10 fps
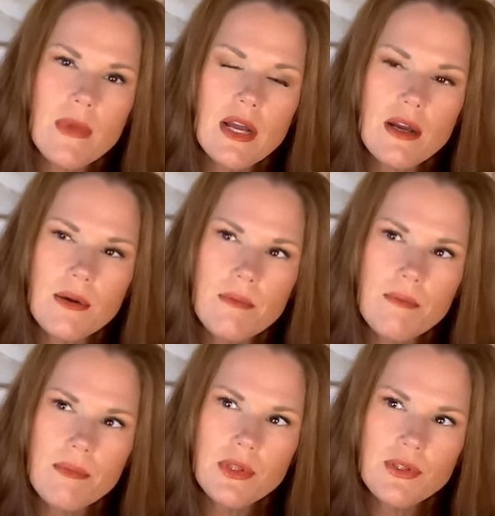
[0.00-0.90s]

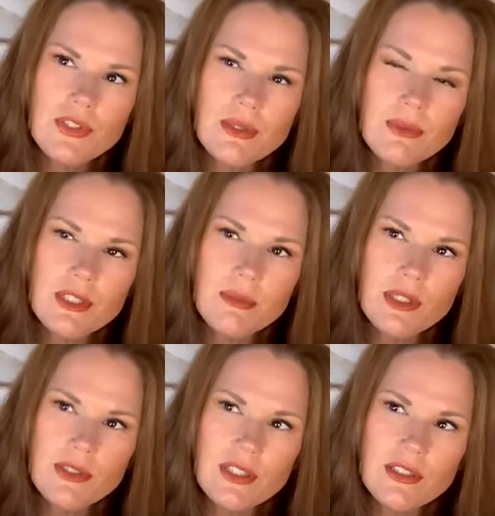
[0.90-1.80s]
But there's something
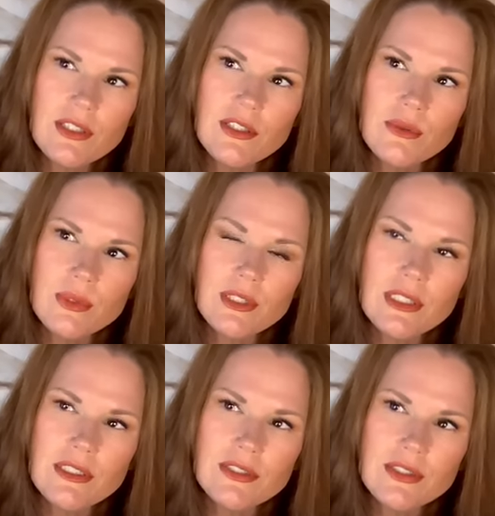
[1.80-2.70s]
about that you
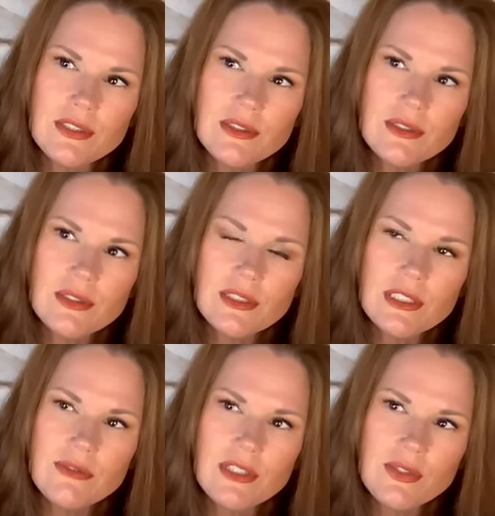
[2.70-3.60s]
realized,
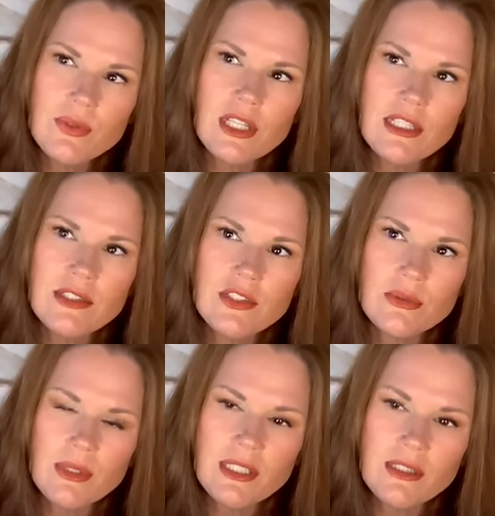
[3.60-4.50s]
if that's what I need so
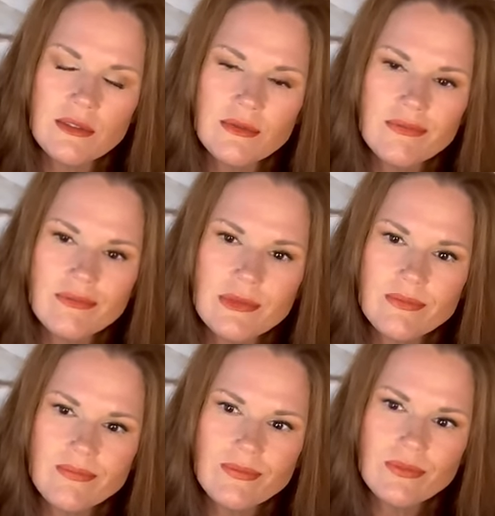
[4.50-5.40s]
bad,
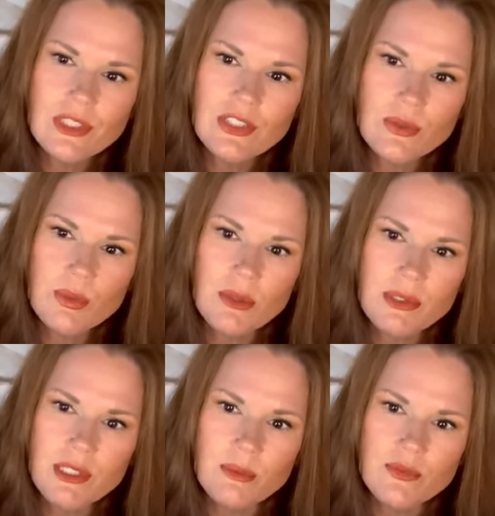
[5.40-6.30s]
it should probably
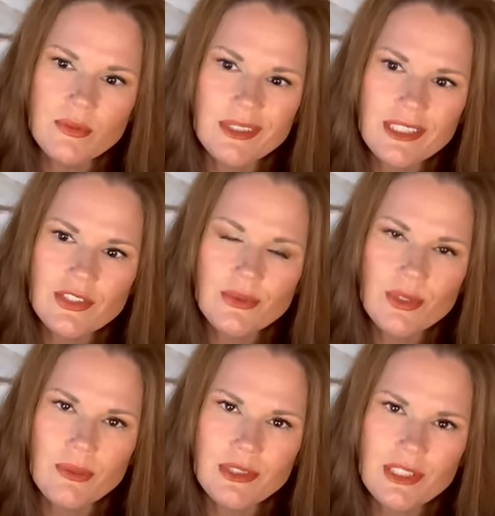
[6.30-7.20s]
come from me. I should
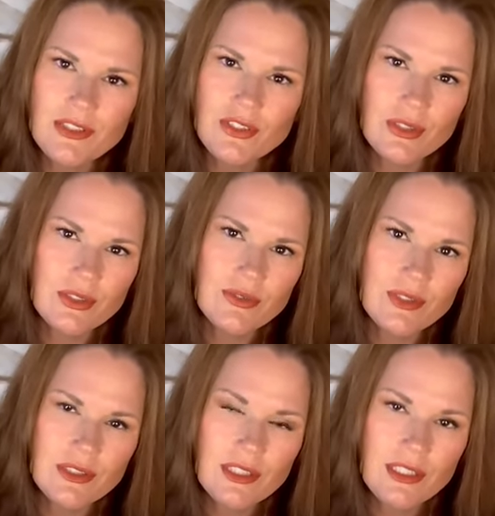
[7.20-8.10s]
probably take charge of
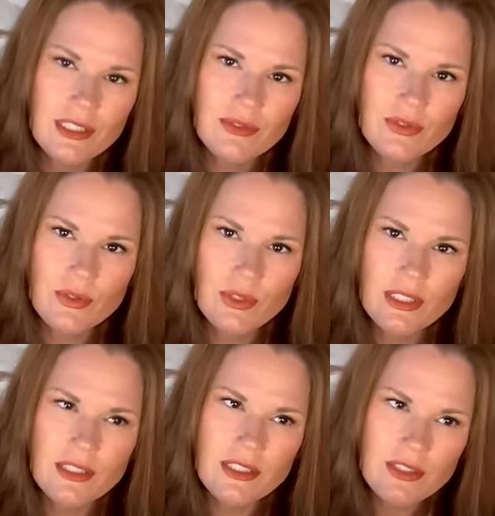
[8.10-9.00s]
it. And I have to agree,
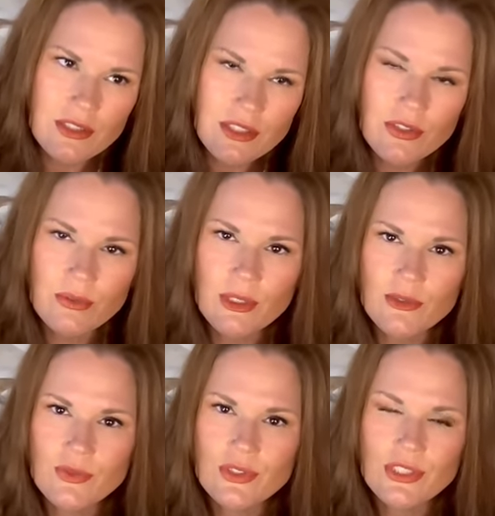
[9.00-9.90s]
it is indeed your
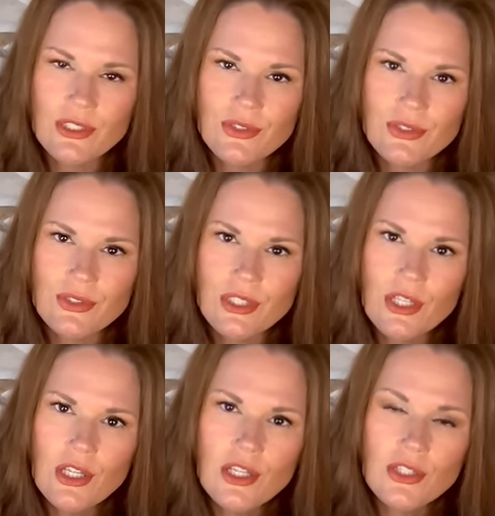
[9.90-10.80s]
manifestation.
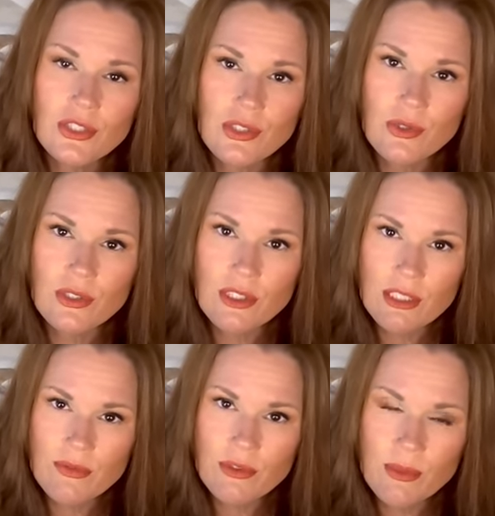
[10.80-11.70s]
So you can
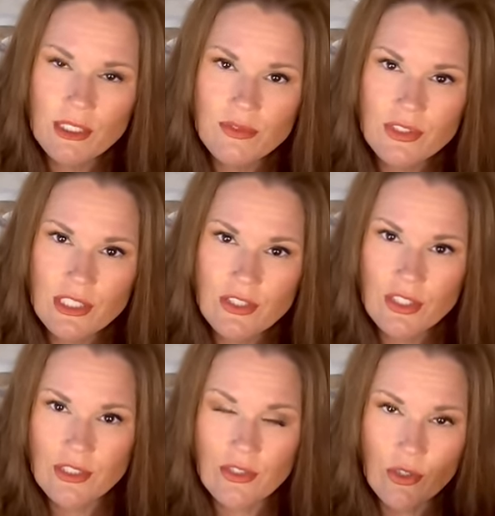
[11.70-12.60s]
leave your
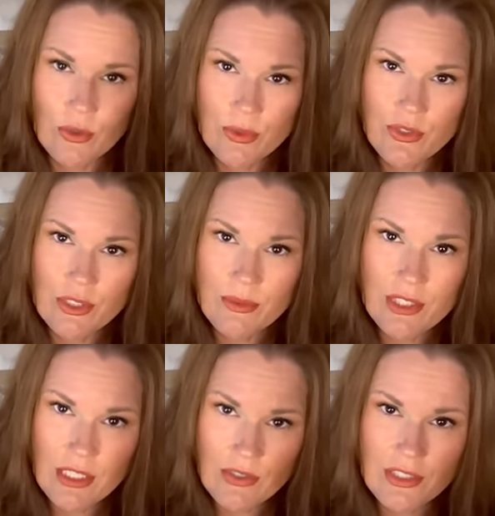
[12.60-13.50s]
manifestation in the hopes, dreams,
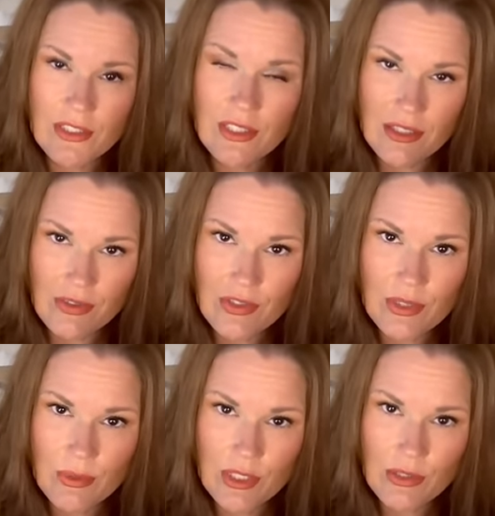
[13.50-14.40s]
cares, and desires of
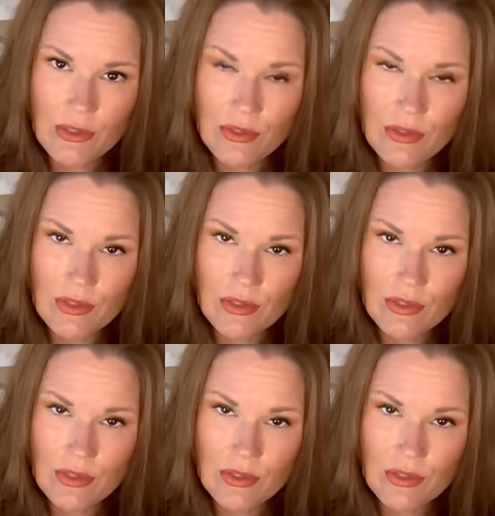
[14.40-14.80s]
someone else,